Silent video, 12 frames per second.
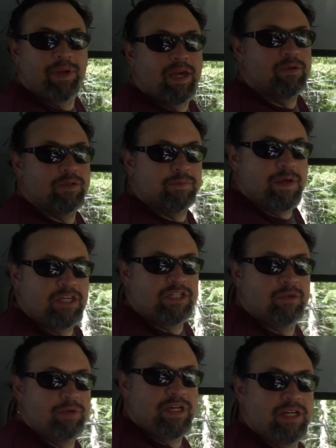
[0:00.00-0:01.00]
Beck was
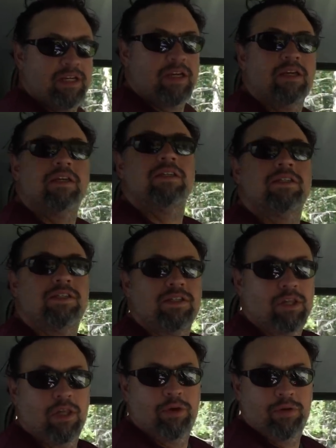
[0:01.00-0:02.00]
mentioning we need to
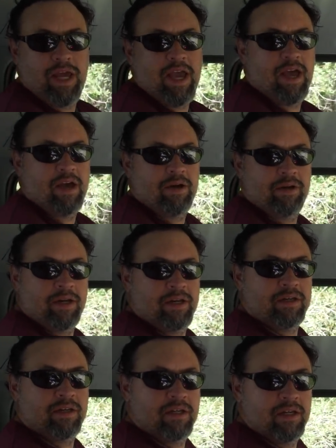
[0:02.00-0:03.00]
slow down
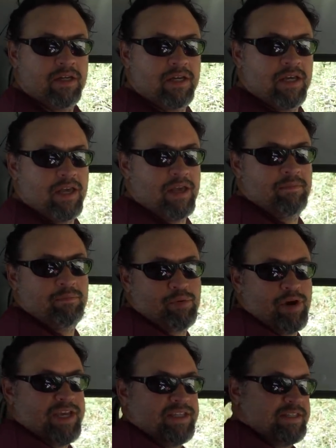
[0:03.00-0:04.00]
and
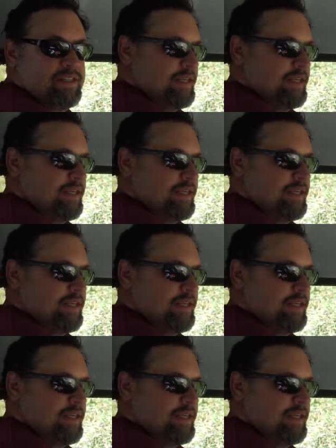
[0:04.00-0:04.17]
embrace